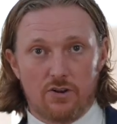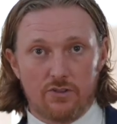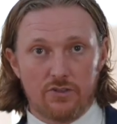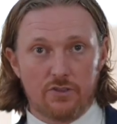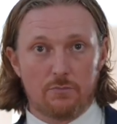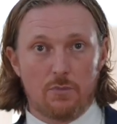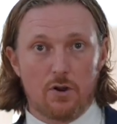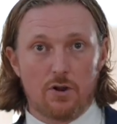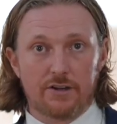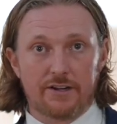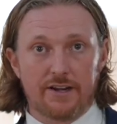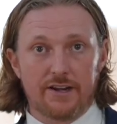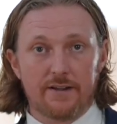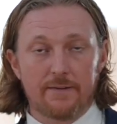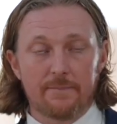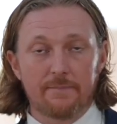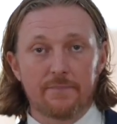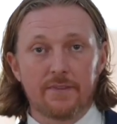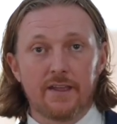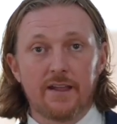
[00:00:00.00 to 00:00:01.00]
on the
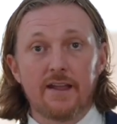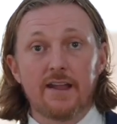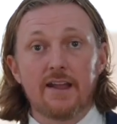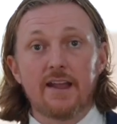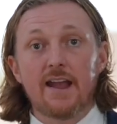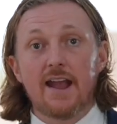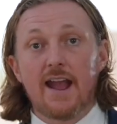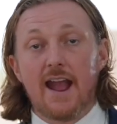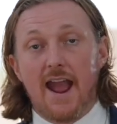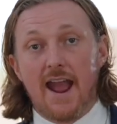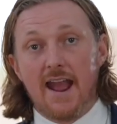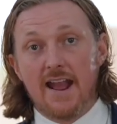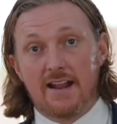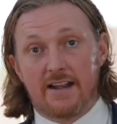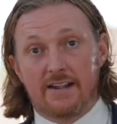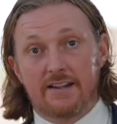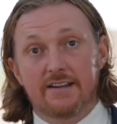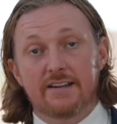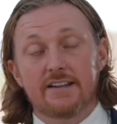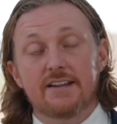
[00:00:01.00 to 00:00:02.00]
market.
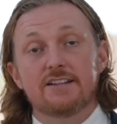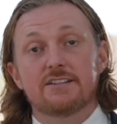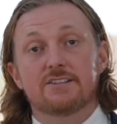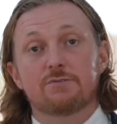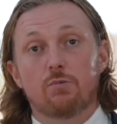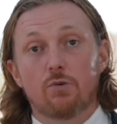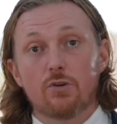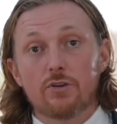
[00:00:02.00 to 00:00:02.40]
And it's